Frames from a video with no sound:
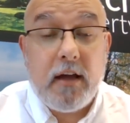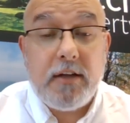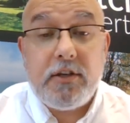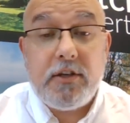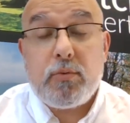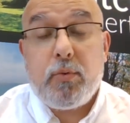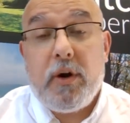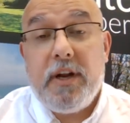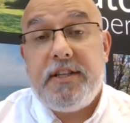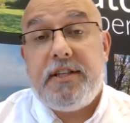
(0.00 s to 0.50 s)
I
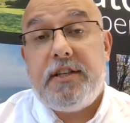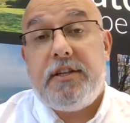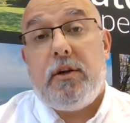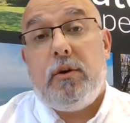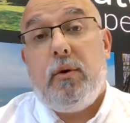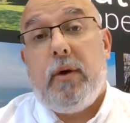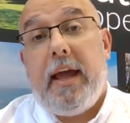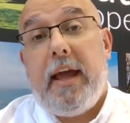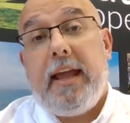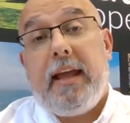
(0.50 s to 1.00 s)
just wanted to
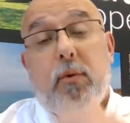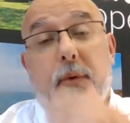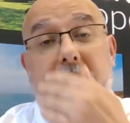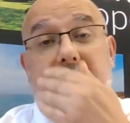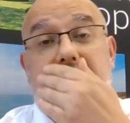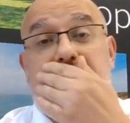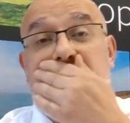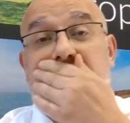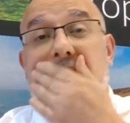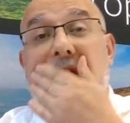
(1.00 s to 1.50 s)
do a
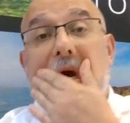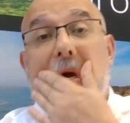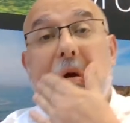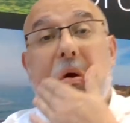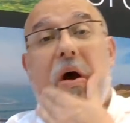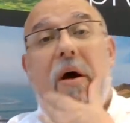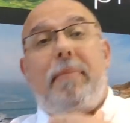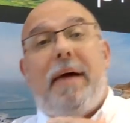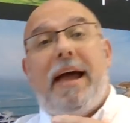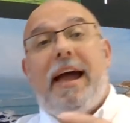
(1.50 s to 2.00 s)
quick
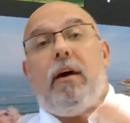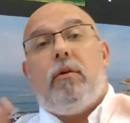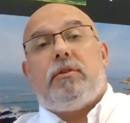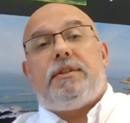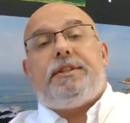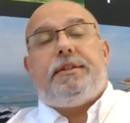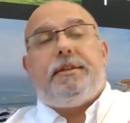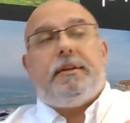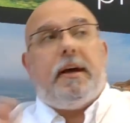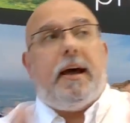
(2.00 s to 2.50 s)
video
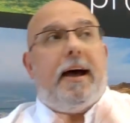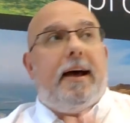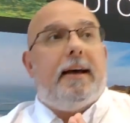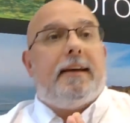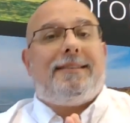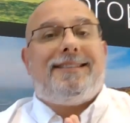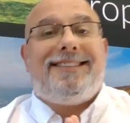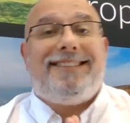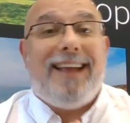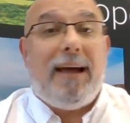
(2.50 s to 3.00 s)
about
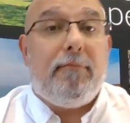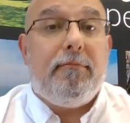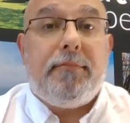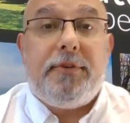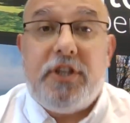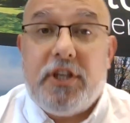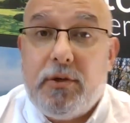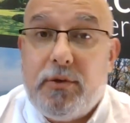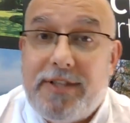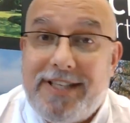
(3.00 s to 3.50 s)

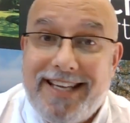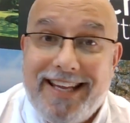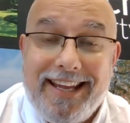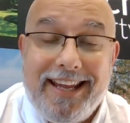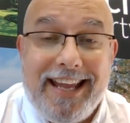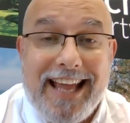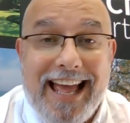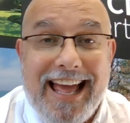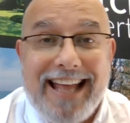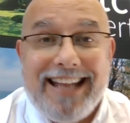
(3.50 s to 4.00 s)
stamp
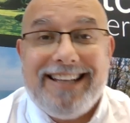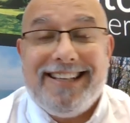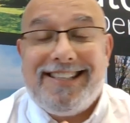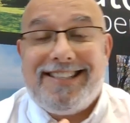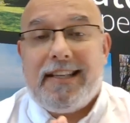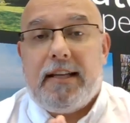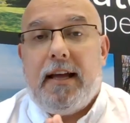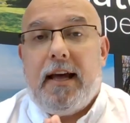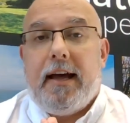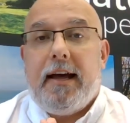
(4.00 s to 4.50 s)
duty and
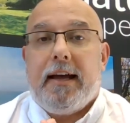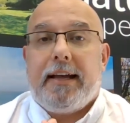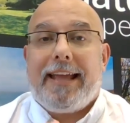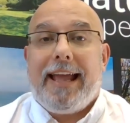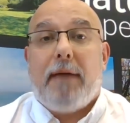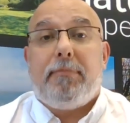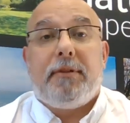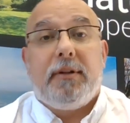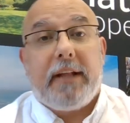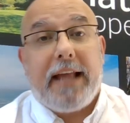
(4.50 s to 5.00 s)

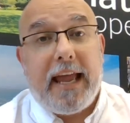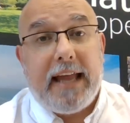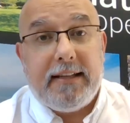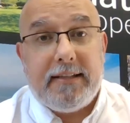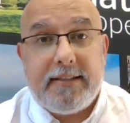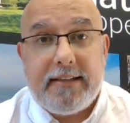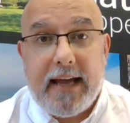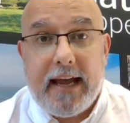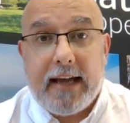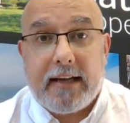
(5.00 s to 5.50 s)
capital
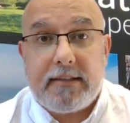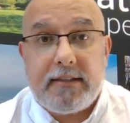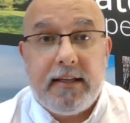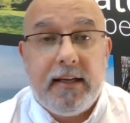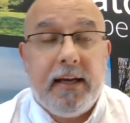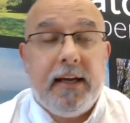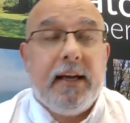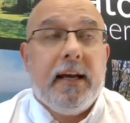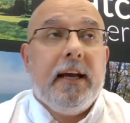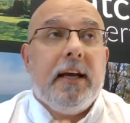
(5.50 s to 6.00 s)
gains tax.